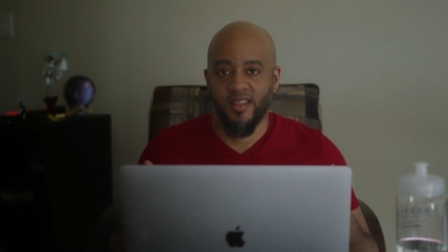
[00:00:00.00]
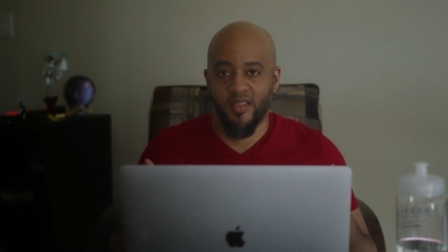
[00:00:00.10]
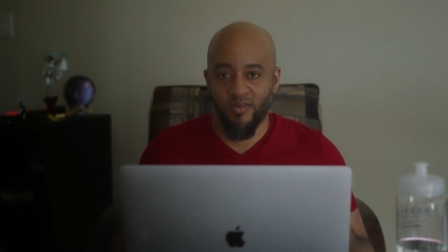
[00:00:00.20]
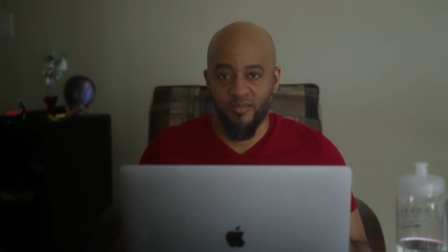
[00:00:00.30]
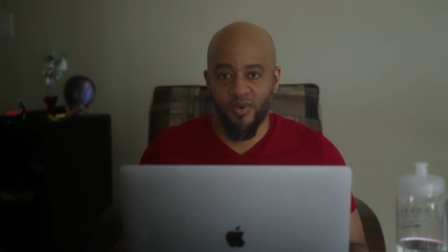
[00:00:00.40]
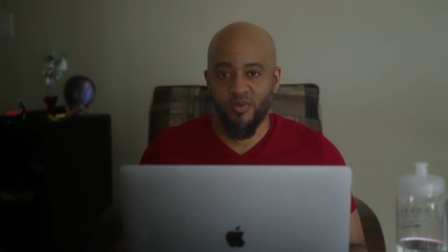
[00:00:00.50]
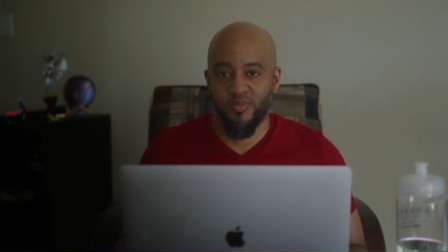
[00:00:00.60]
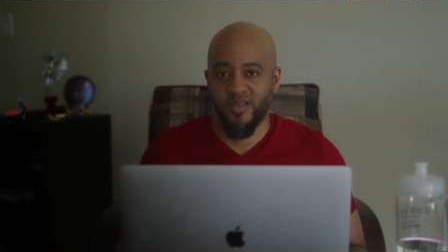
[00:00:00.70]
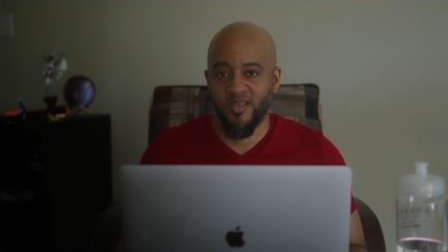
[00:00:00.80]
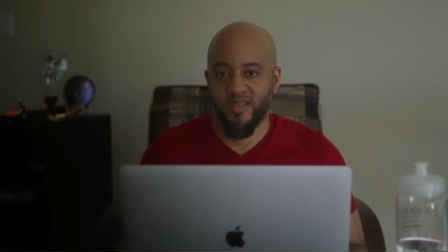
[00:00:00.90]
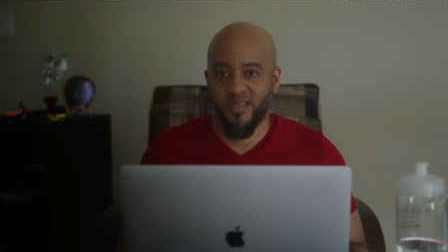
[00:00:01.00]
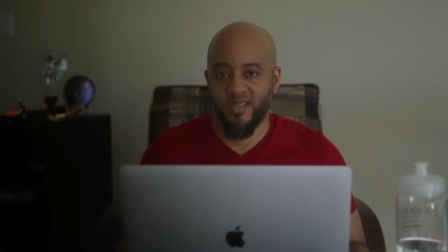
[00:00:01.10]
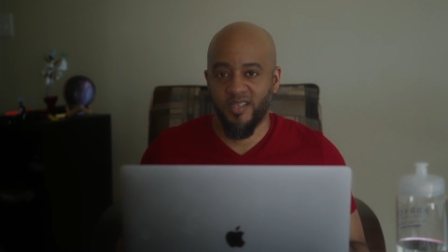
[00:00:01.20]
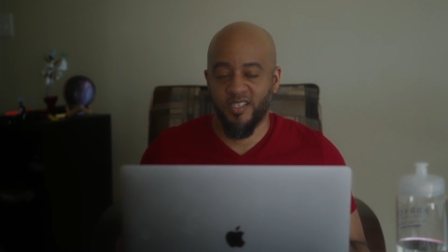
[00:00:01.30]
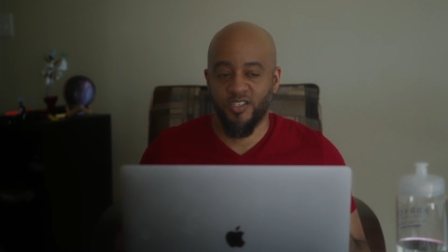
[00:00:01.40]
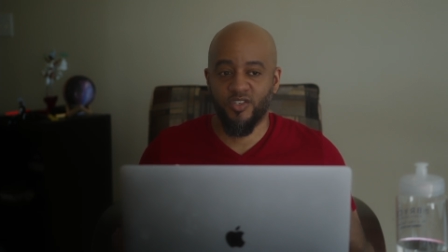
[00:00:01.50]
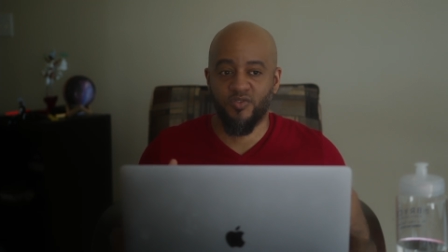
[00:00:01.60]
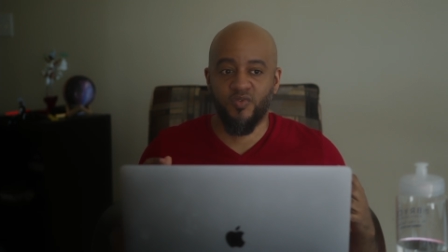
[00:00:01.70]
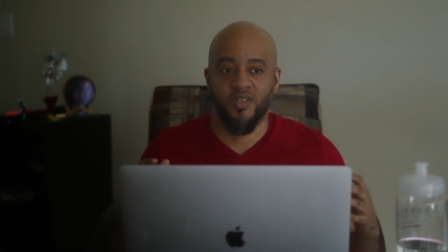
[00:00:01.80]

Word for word: the moment and just